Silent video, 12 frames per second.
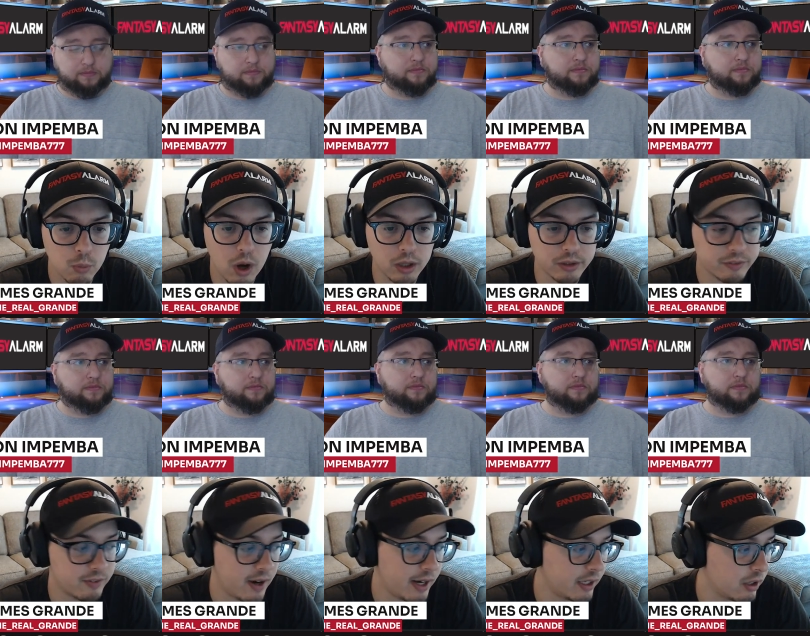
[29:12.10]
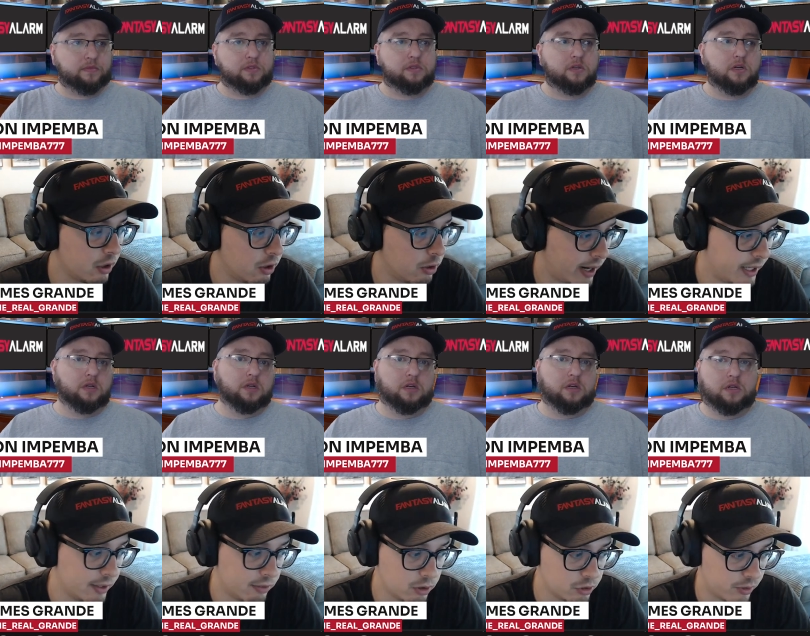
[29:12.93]
Speaker 1: Wander Franco, Randy
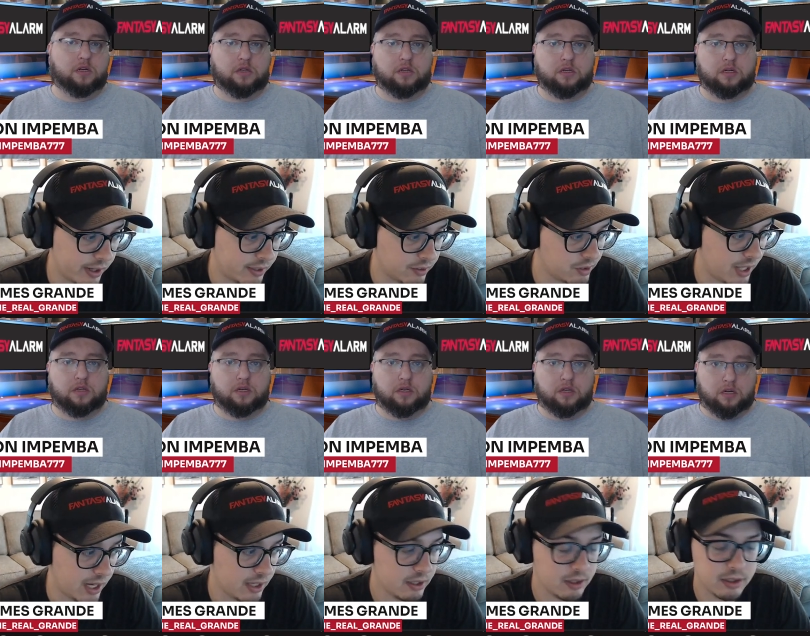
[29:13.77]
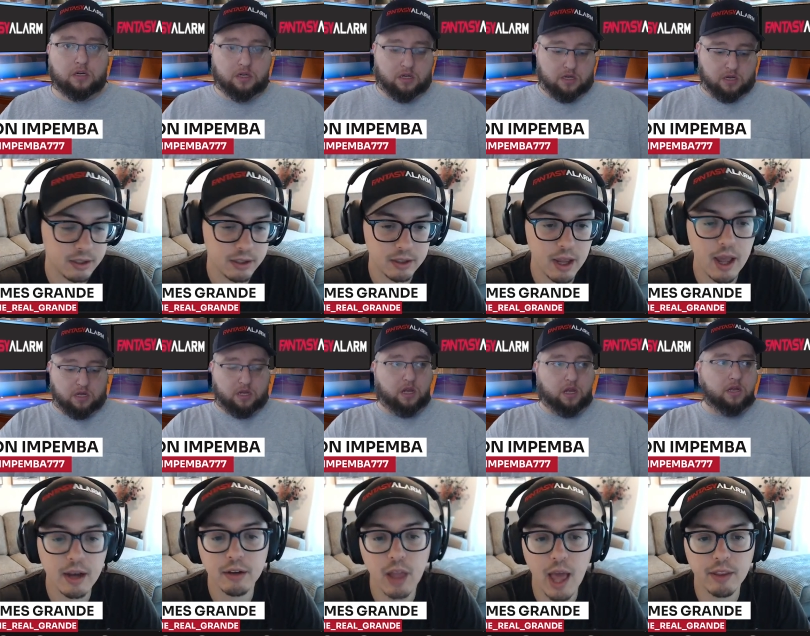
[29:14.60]
Arozarena stack.
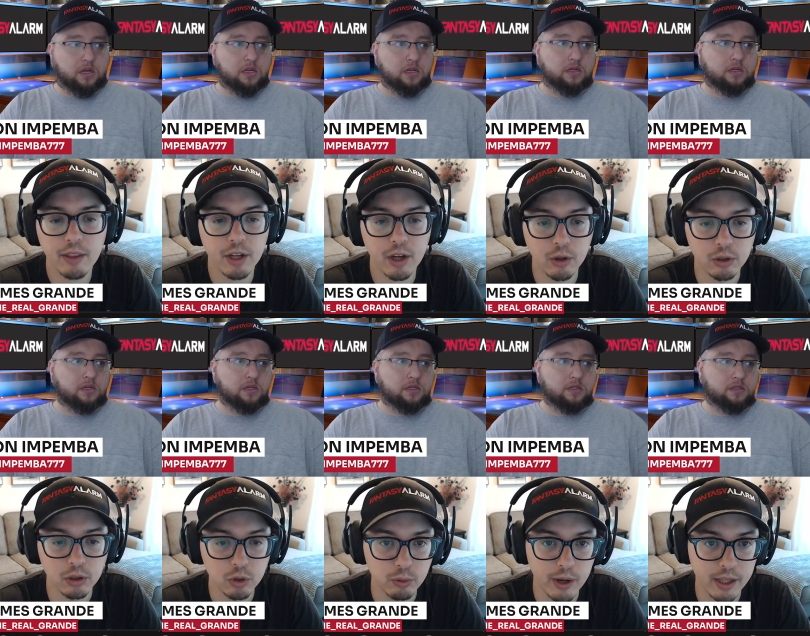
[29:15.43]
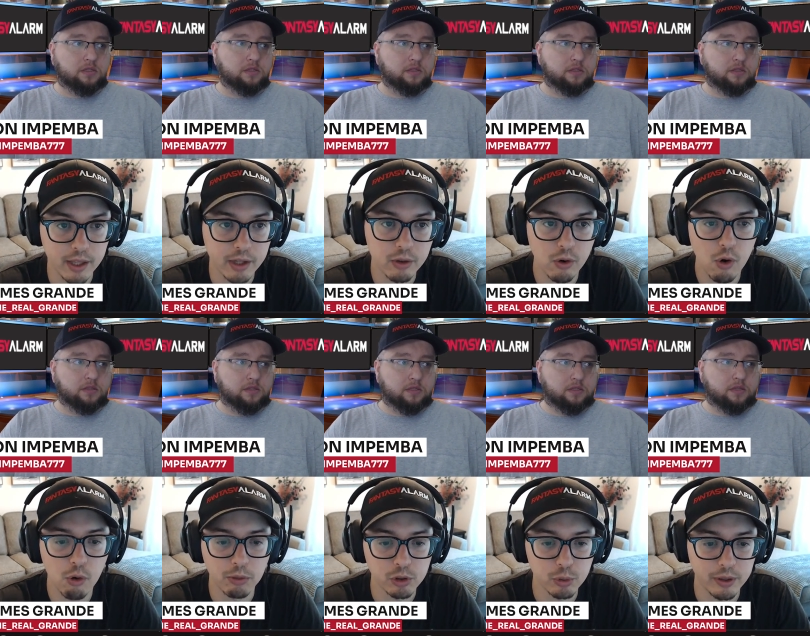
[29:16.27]
And the GOAT, Luke Raley, who
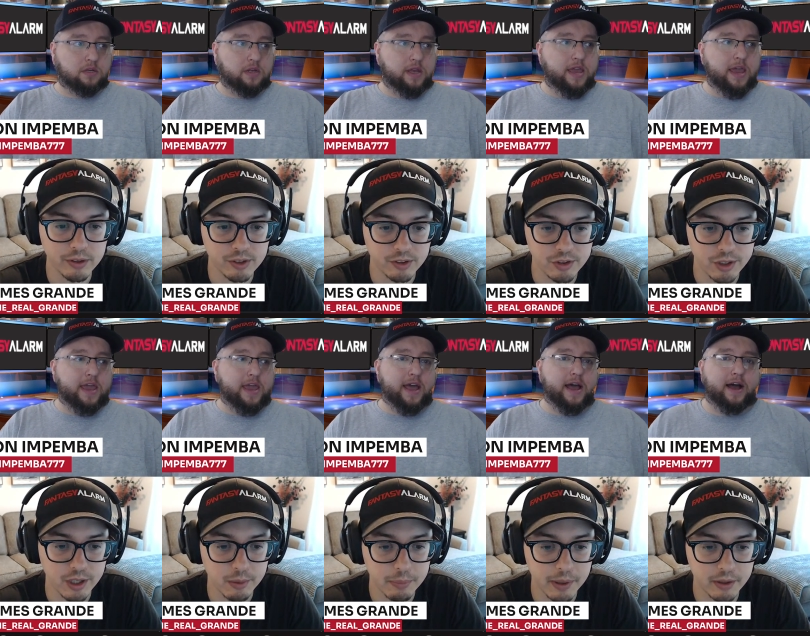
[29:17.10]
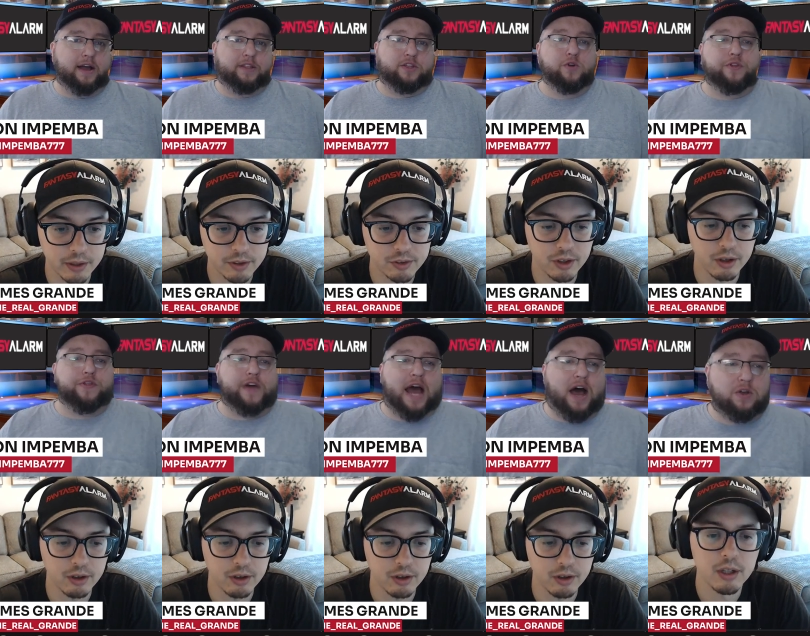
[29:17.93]
homered twice.
Speaker 2: Yeah,
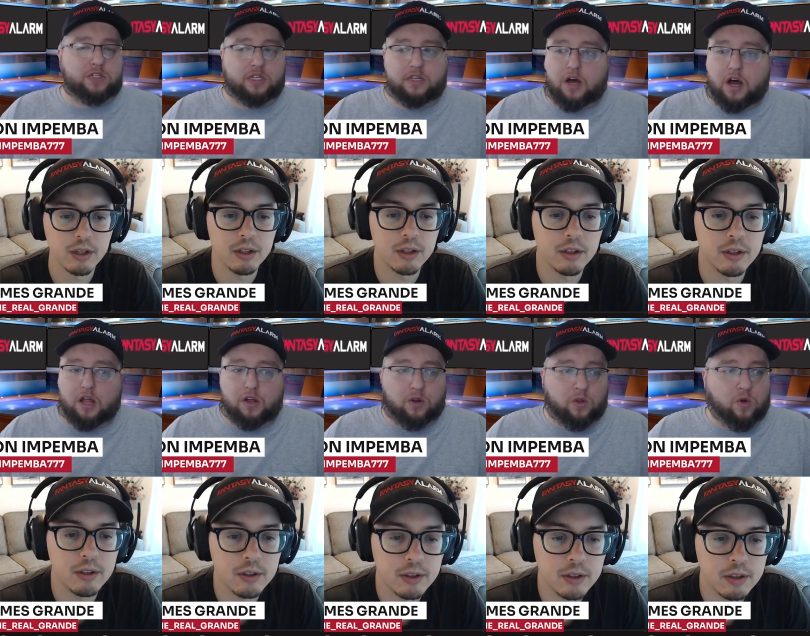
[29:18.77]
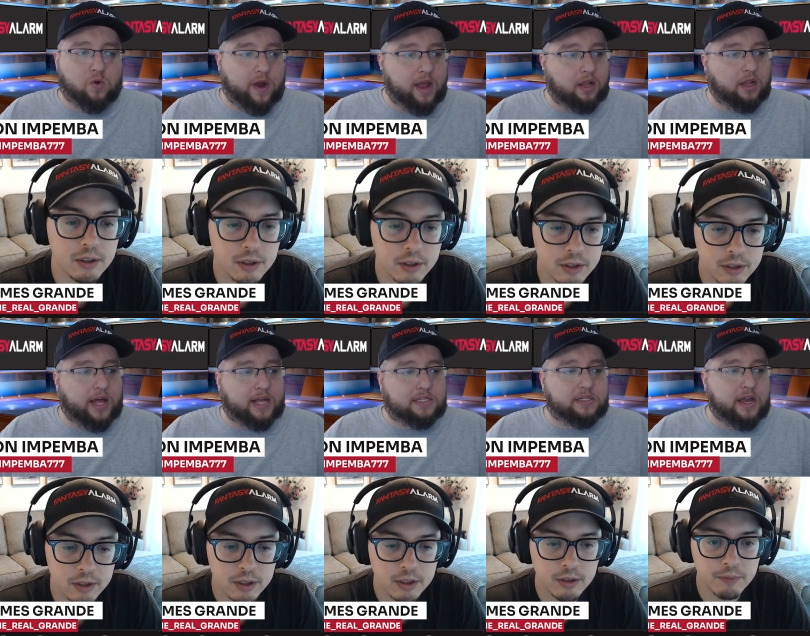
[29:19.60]
$2,000 Luke Raley last
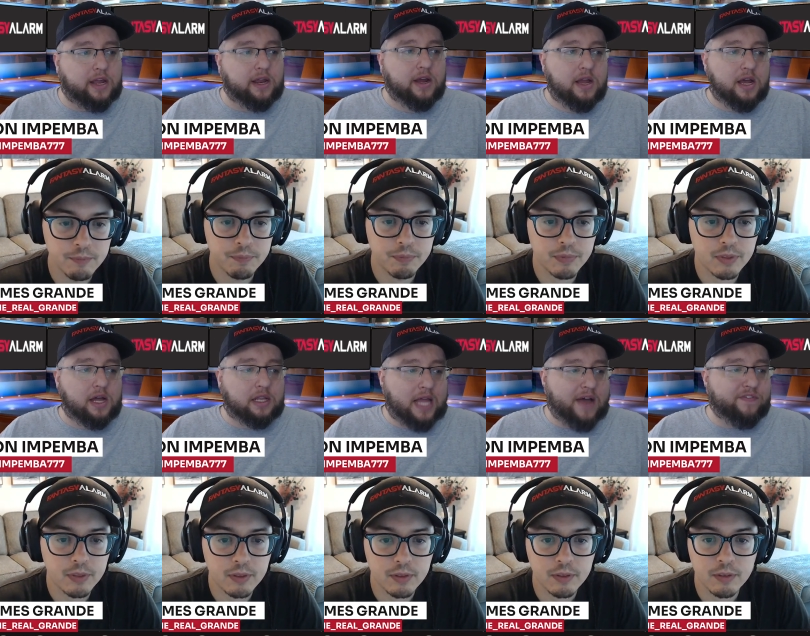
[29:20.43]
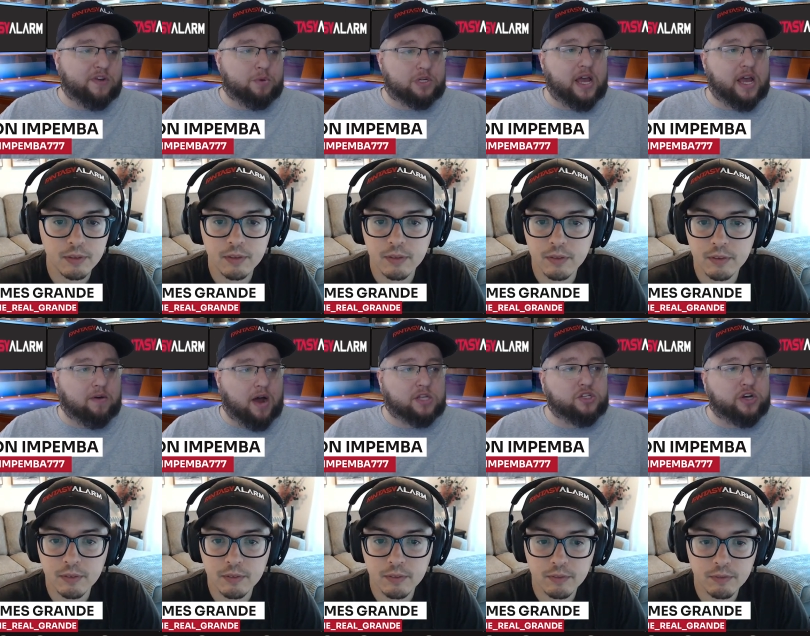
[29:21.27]
night. 11%
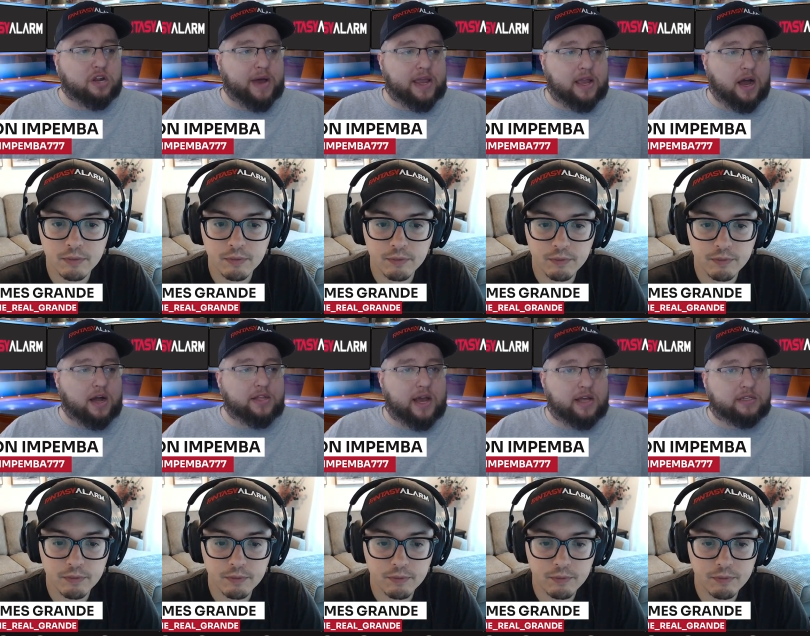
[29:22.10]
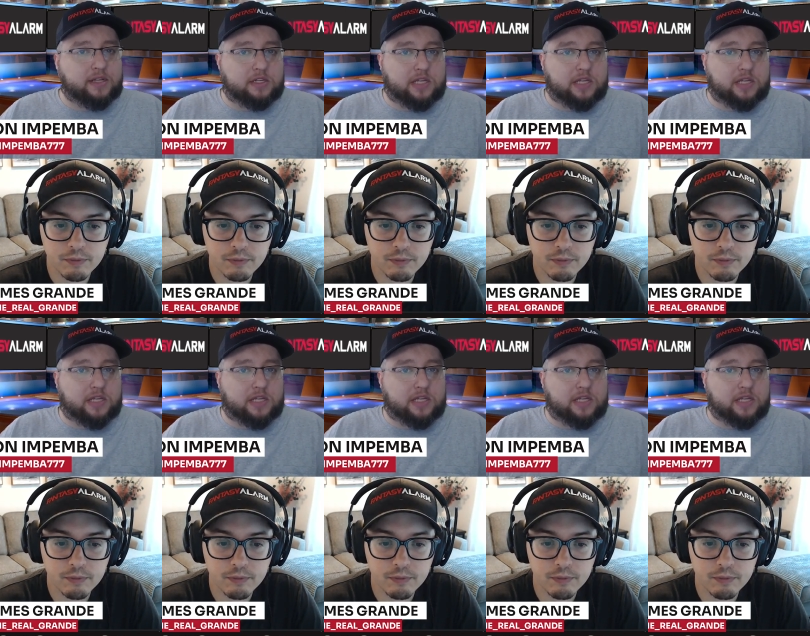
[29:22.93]
rostered in my contest. I was like,